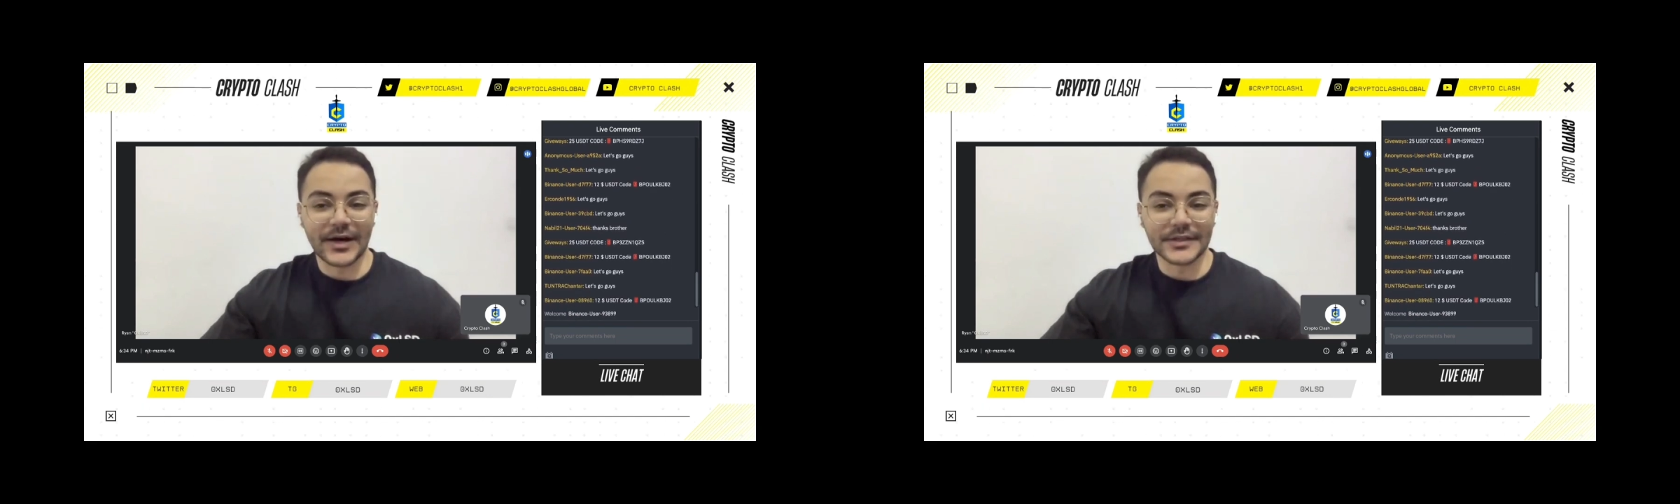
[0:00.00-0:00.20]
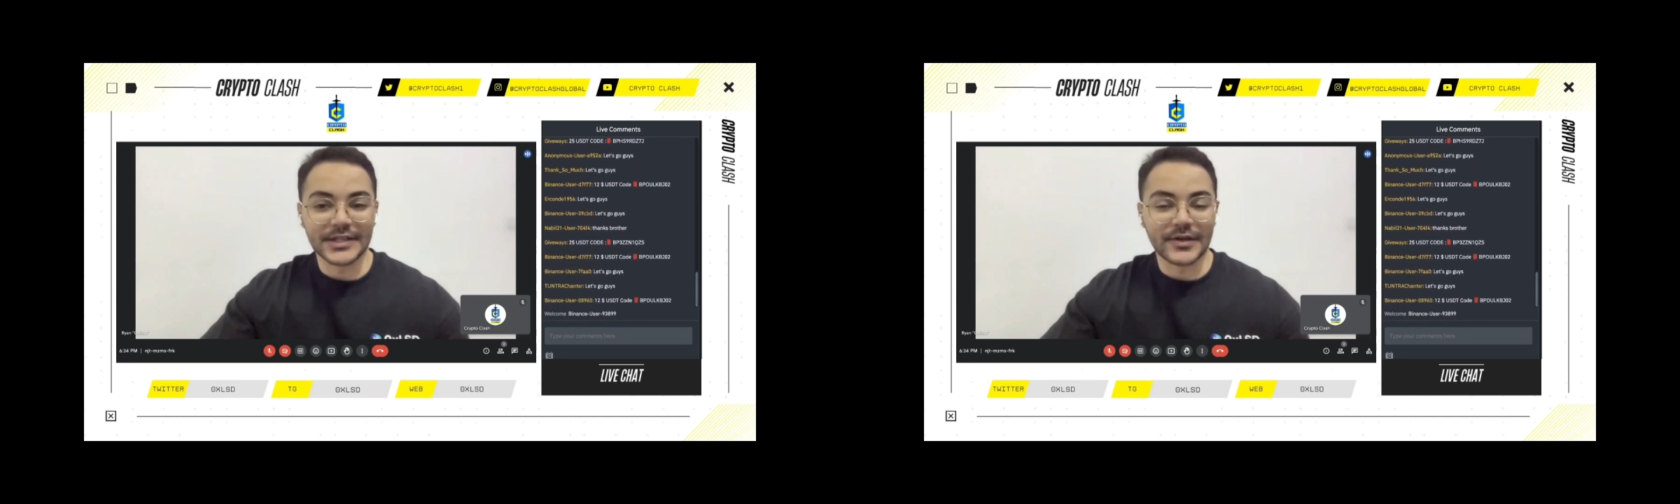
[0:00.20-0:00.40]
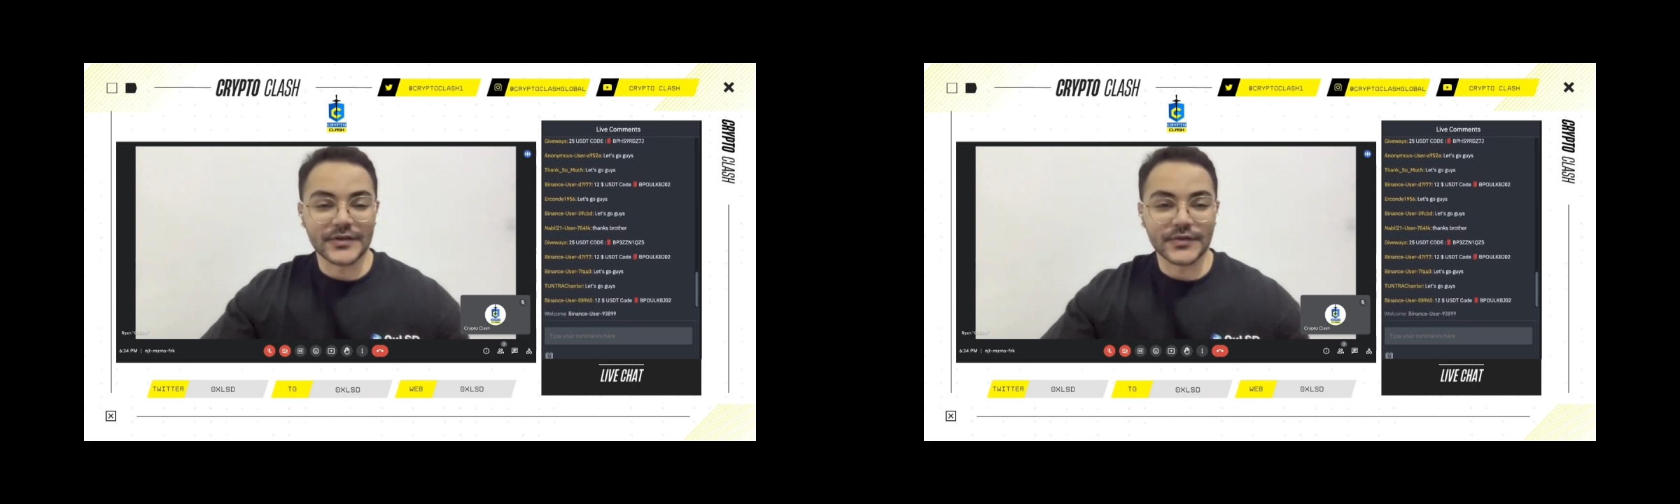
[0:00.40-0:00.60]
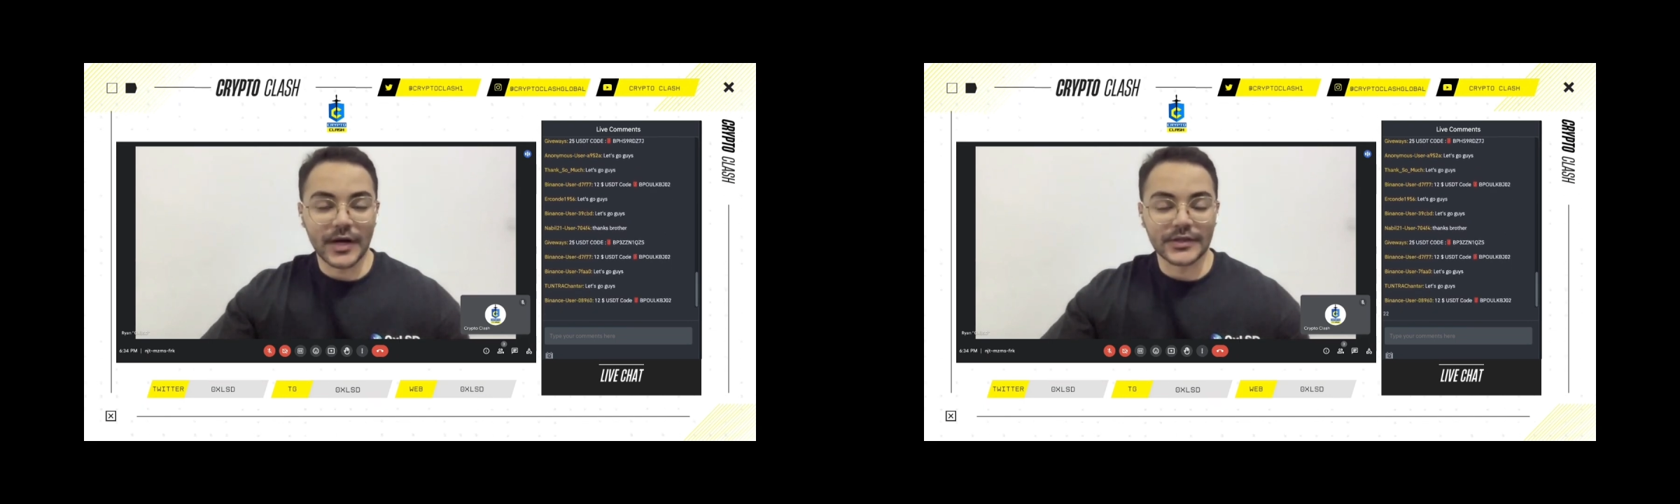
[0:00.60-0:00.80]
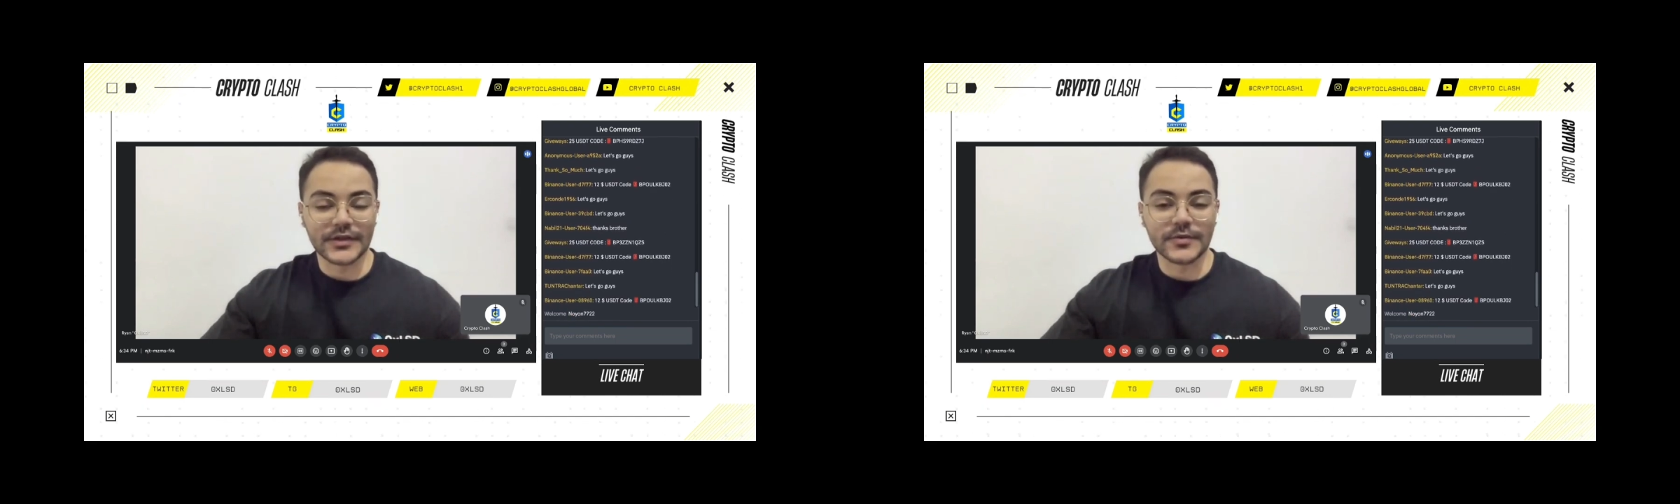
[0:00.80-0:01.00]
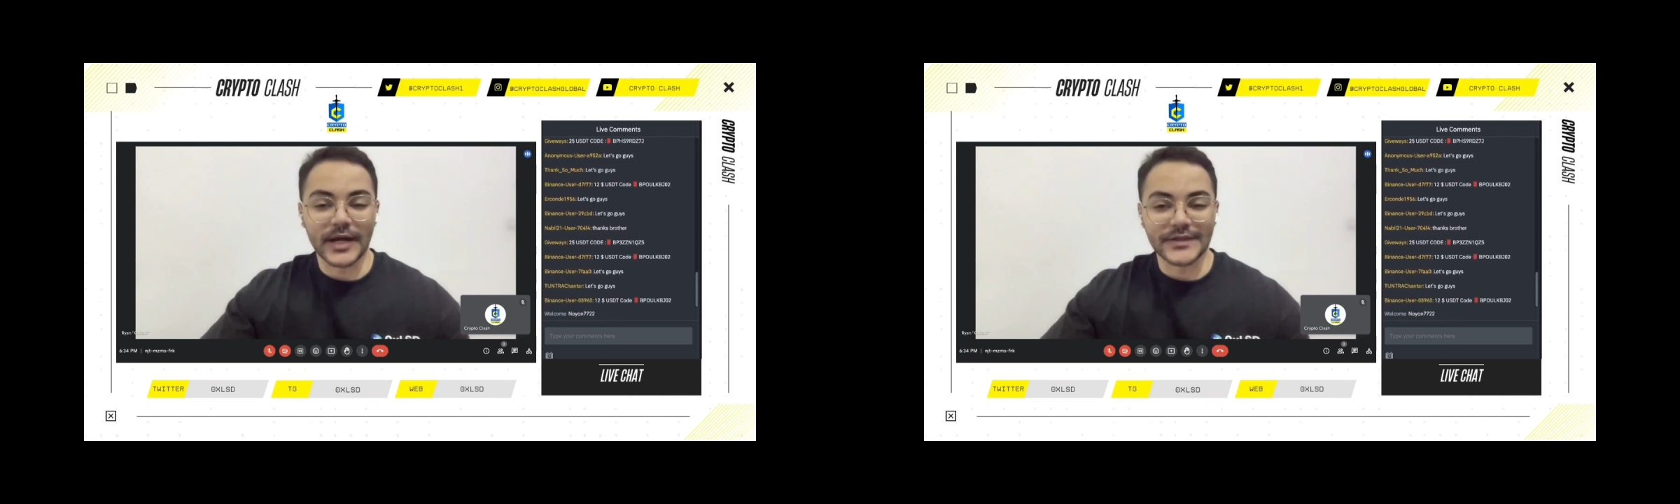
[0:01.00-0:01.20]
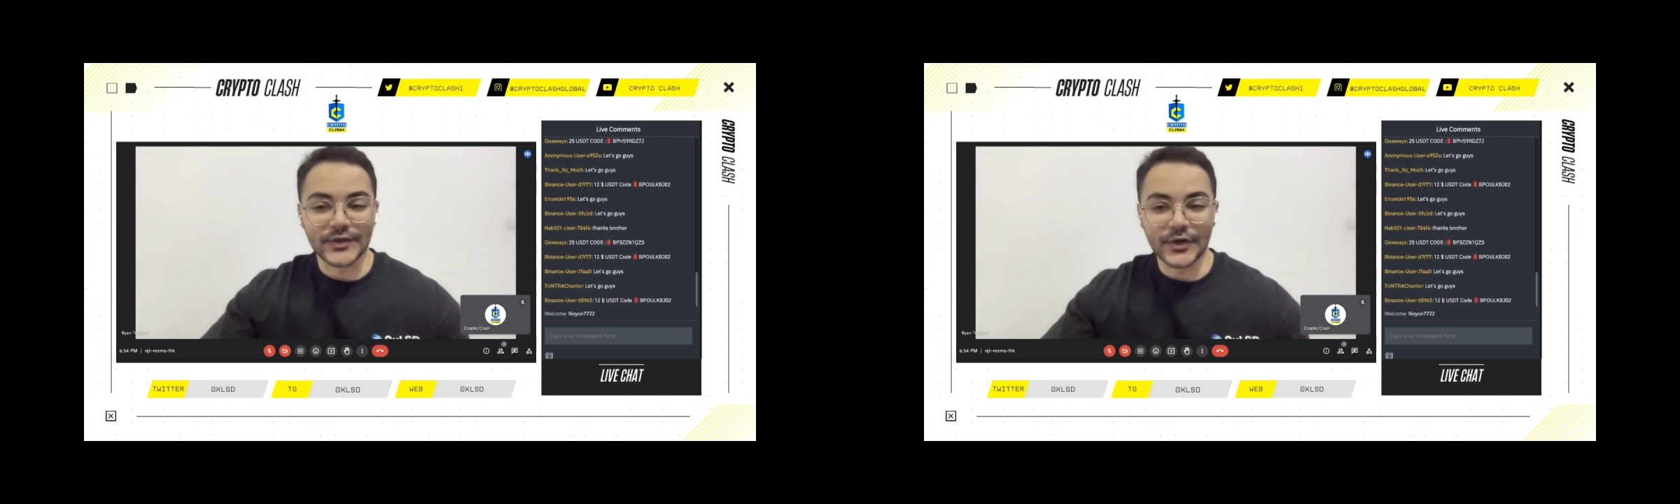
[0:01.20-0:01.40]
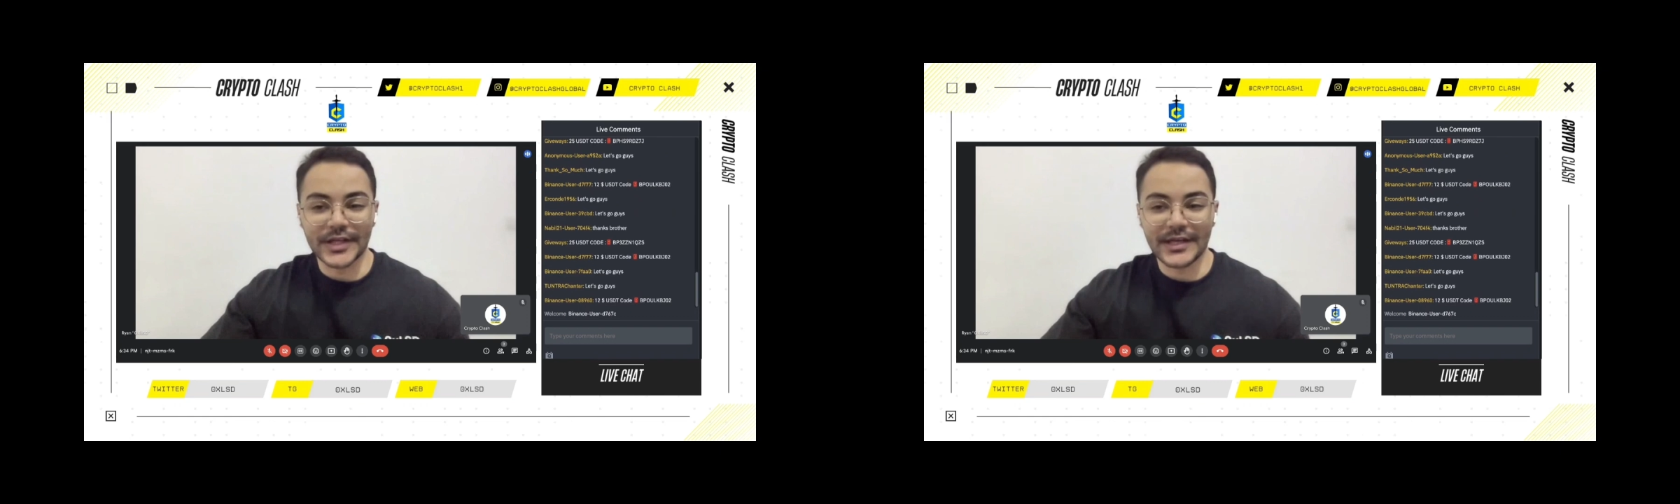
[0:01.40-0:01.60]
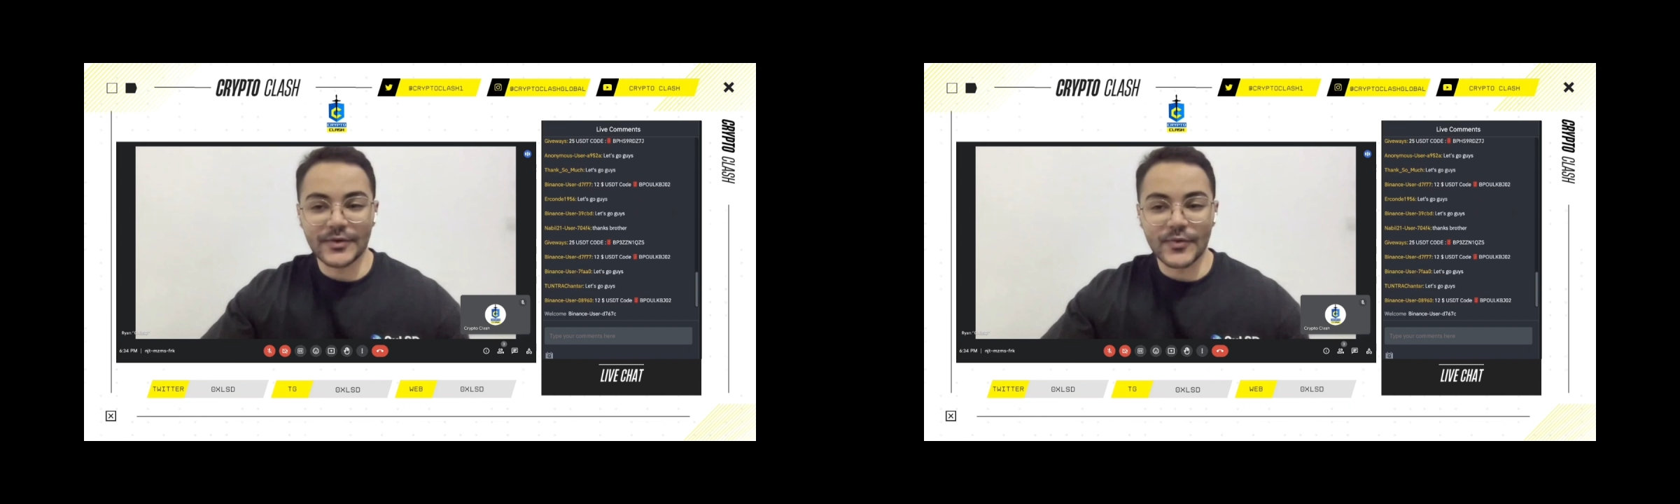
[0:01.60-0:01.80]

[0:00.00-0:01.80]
audit constructed by CertEC,